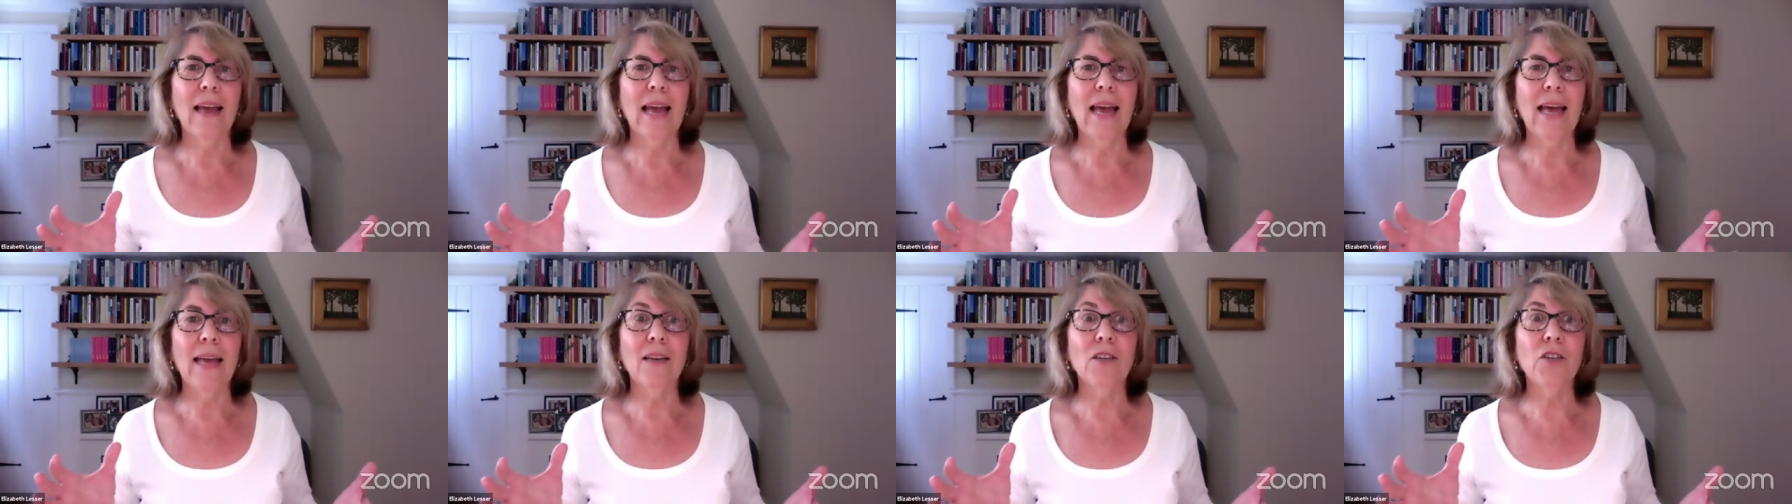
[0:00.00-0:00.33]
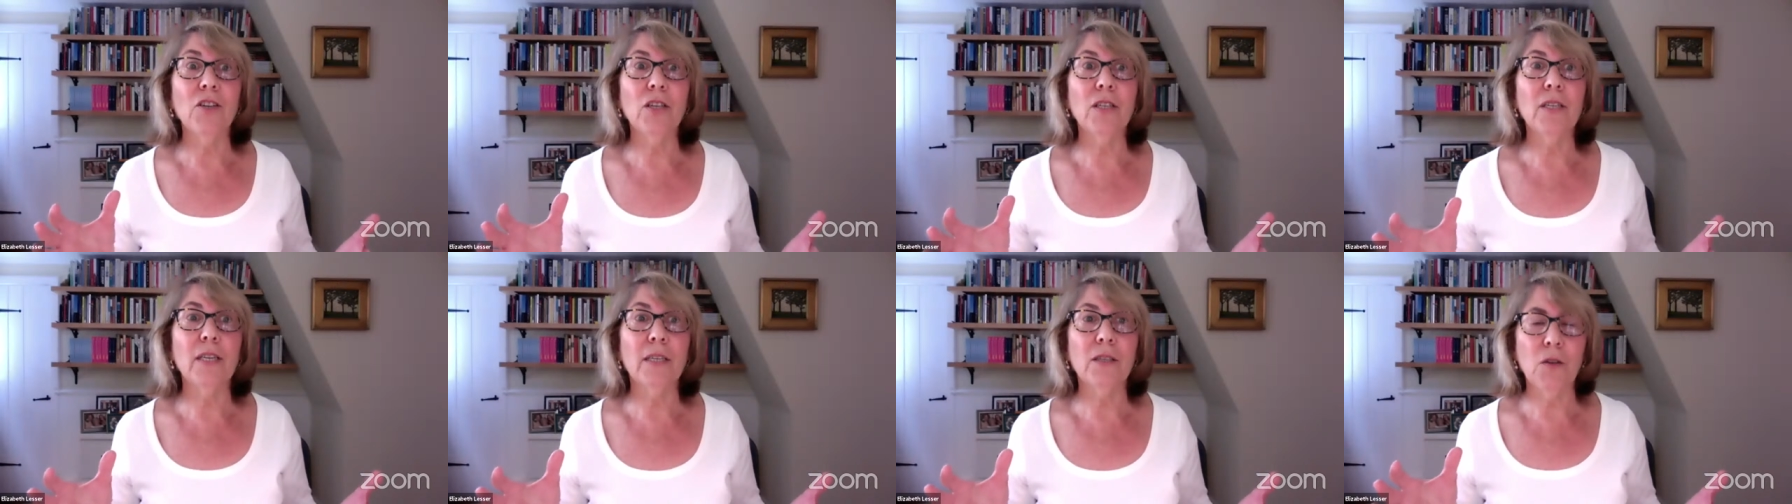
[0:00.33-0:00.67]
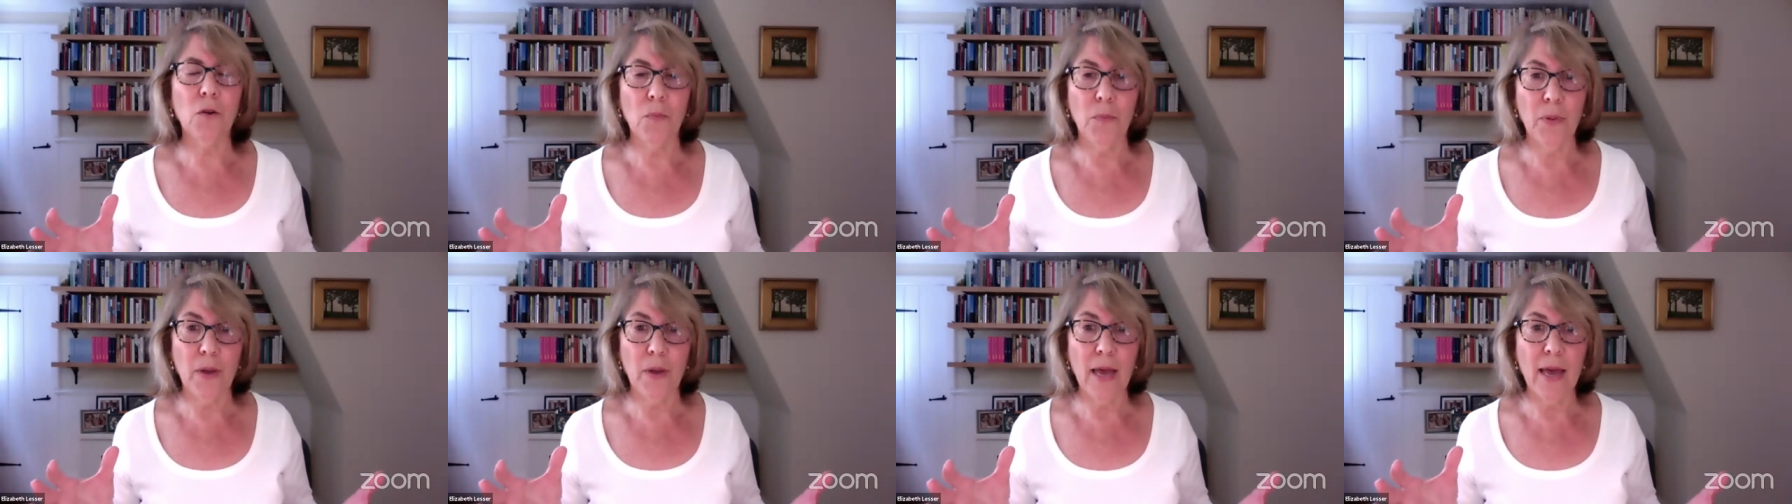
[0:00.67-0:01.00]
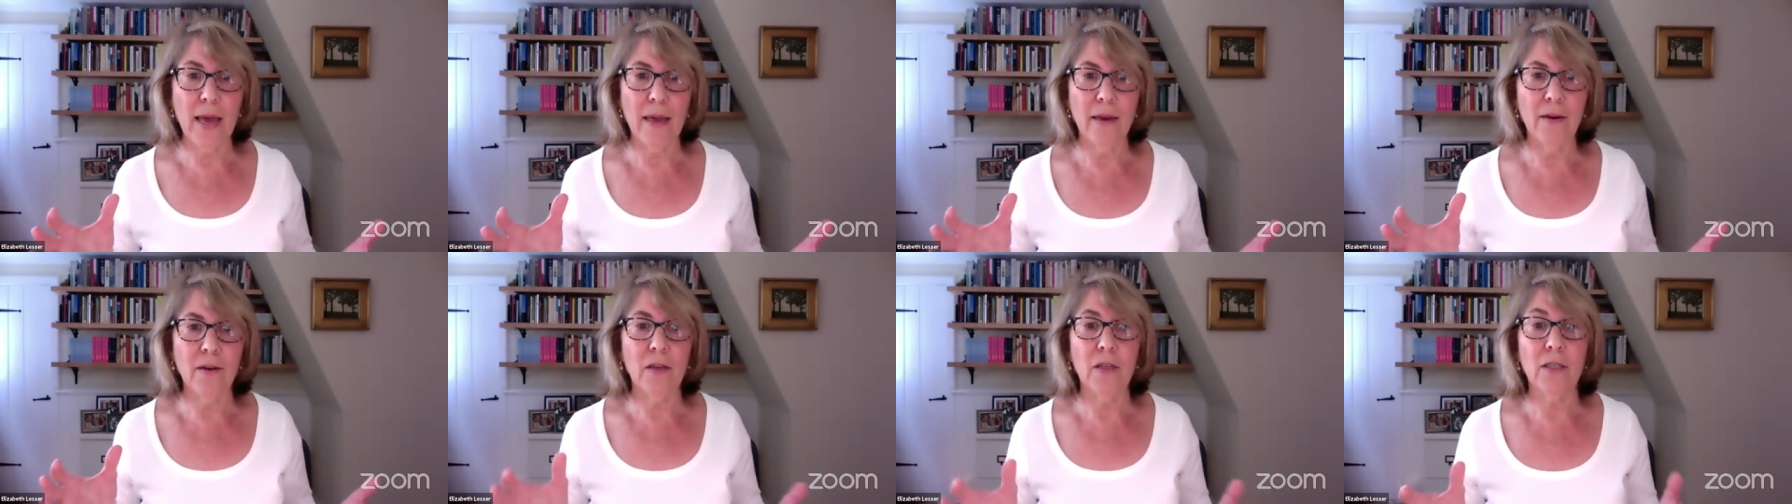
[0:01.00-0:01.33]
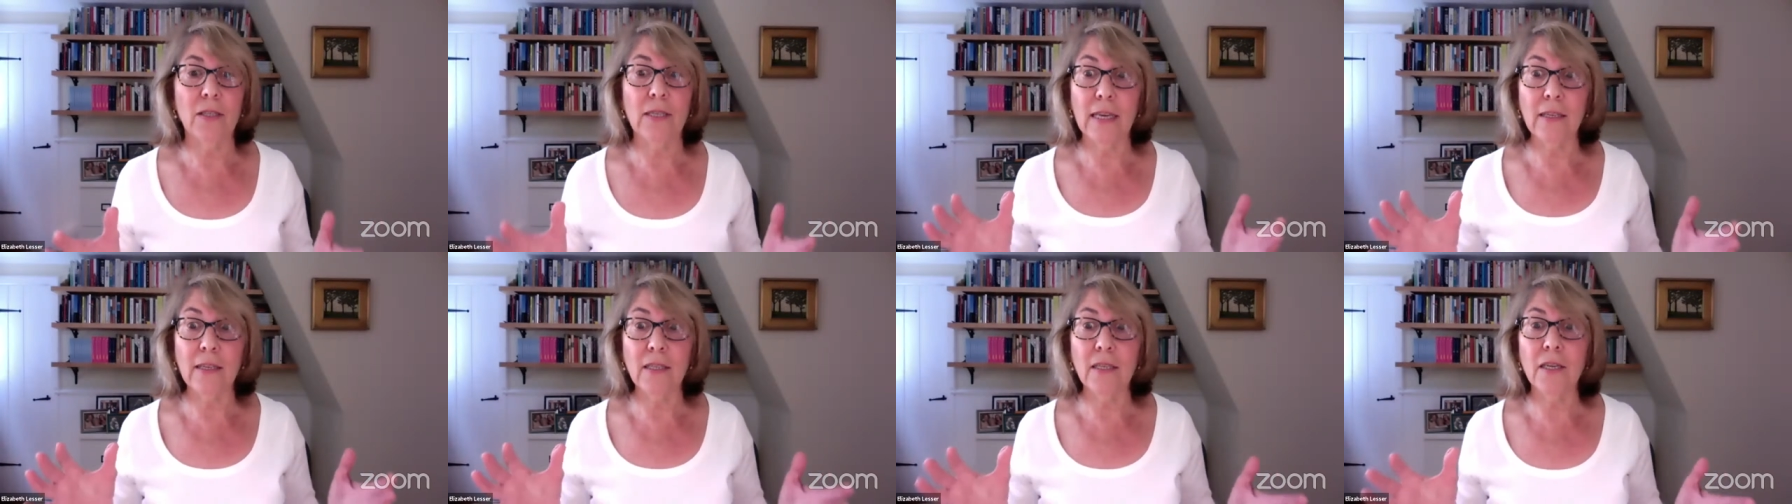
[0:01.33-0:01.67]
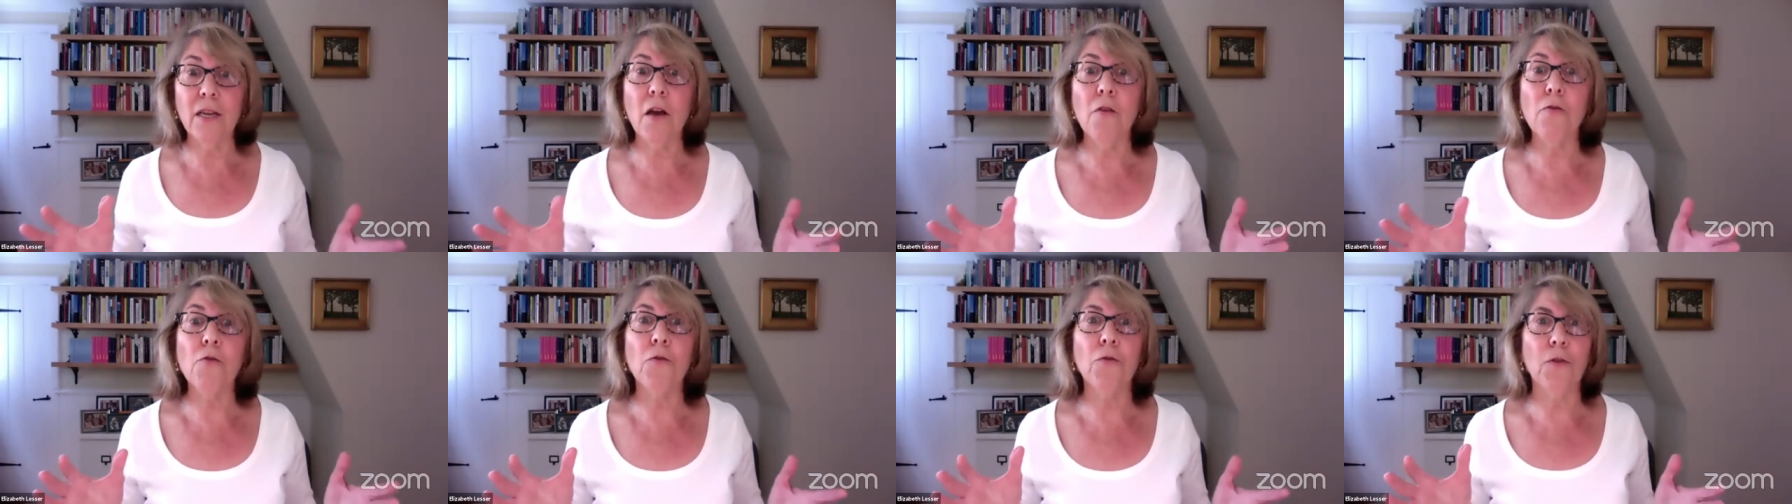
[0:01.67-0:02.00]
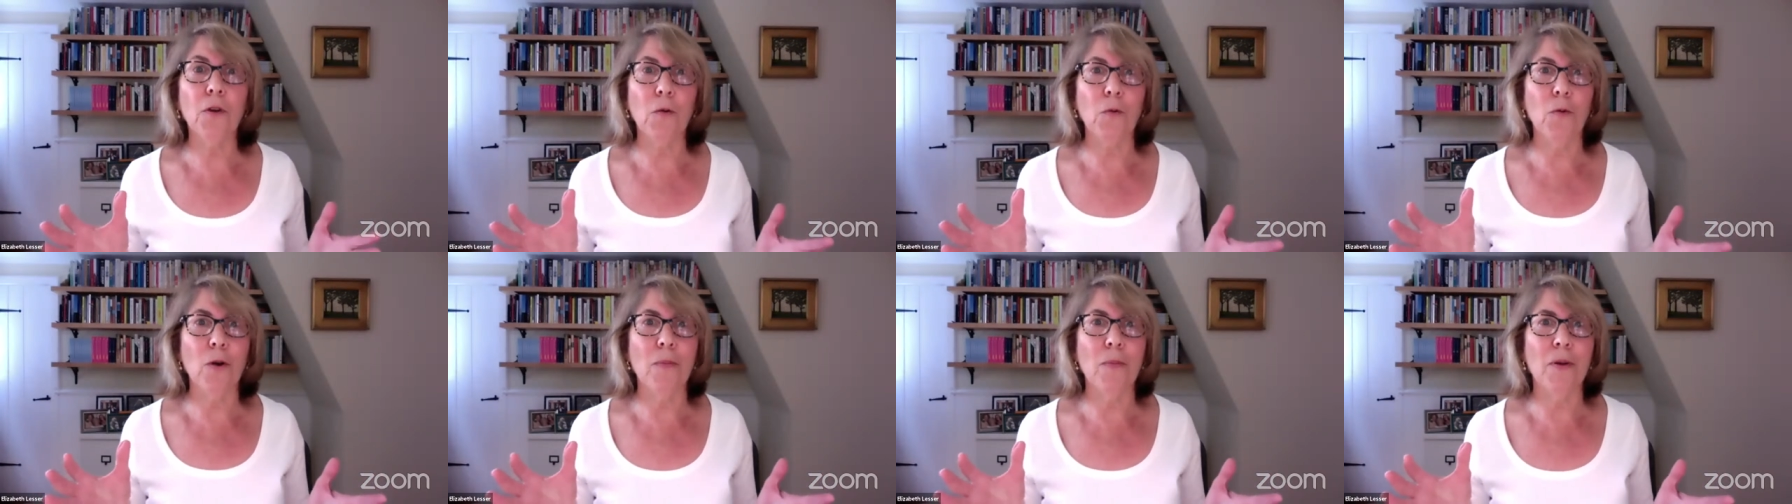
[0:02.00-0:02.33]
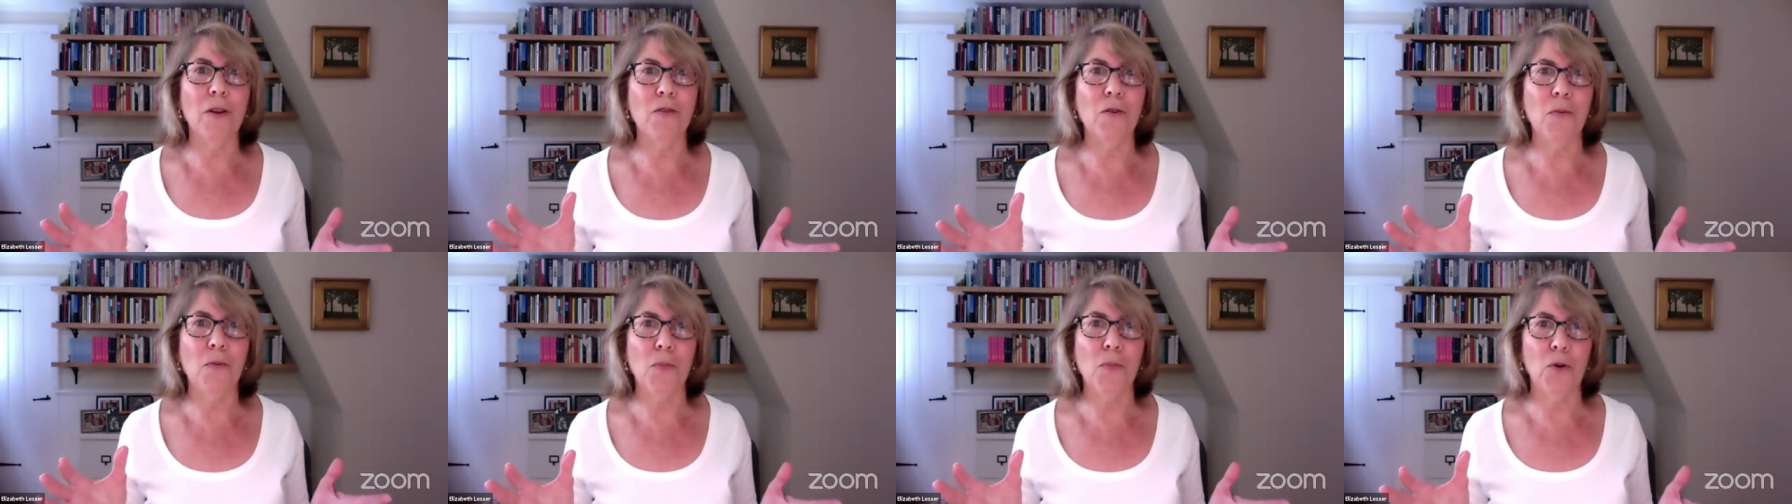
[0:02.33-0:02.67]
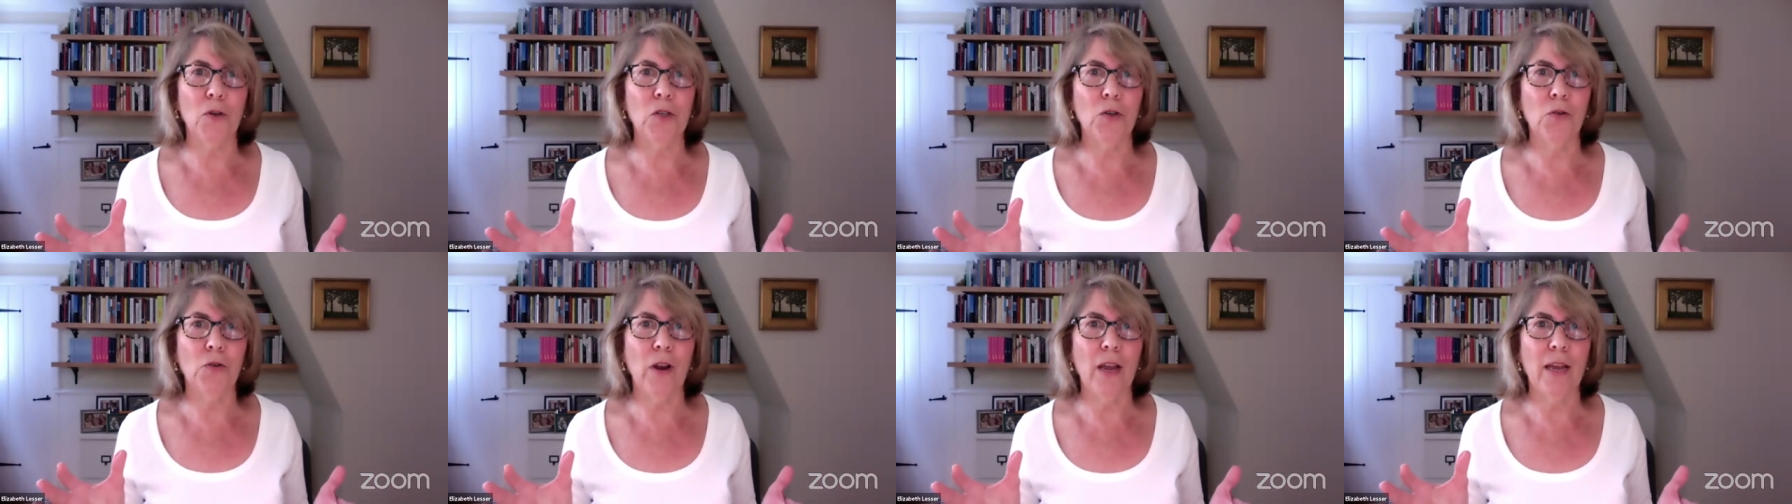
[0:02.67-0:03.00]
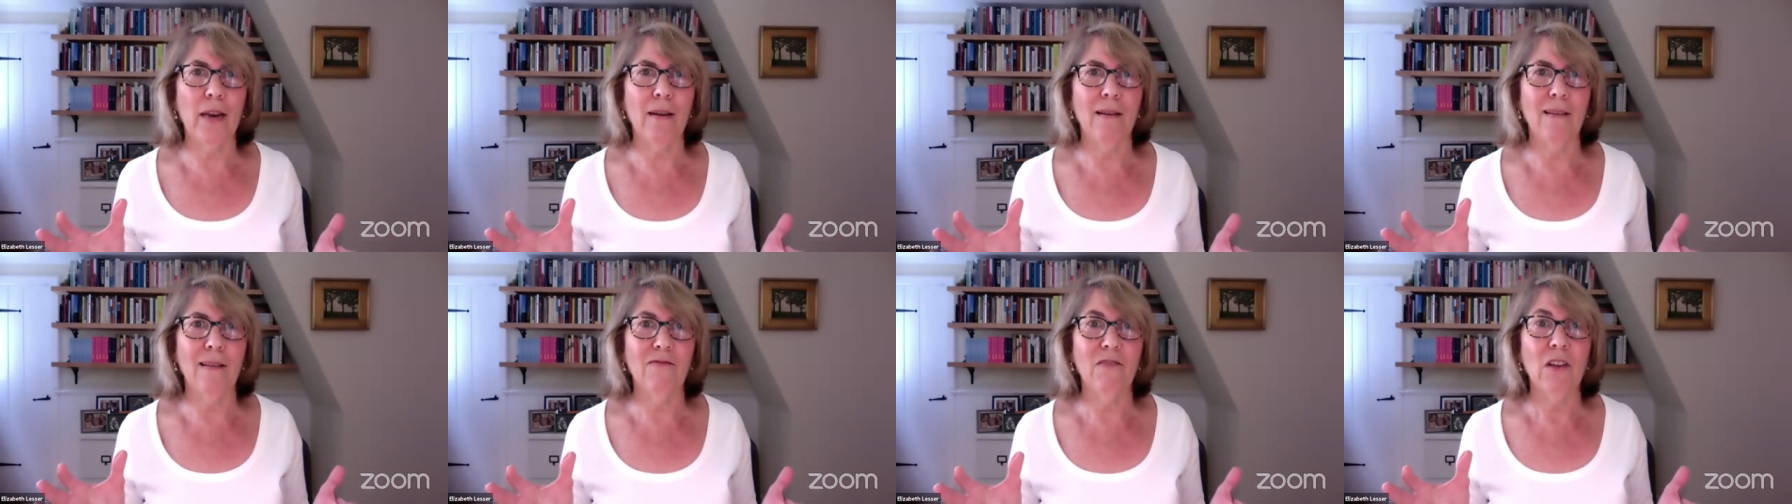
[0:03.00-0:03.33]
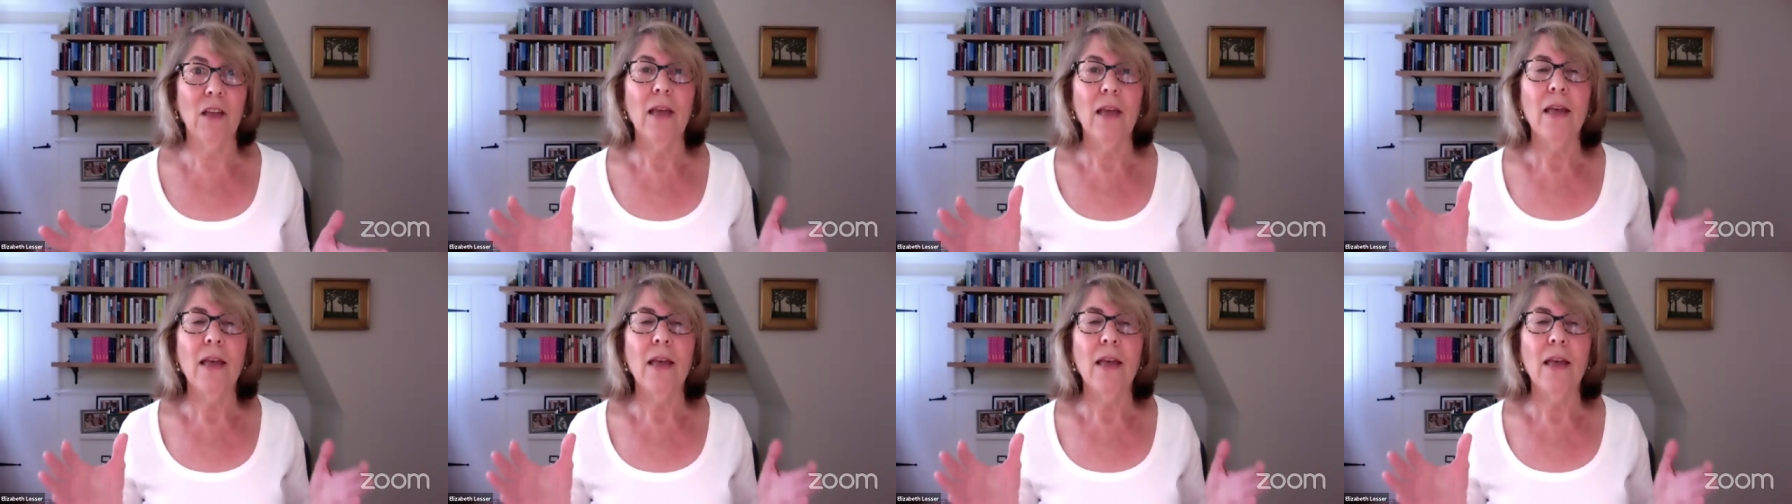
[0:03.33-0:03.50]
And she disobeyed, because that's the other thing women are portrayed of.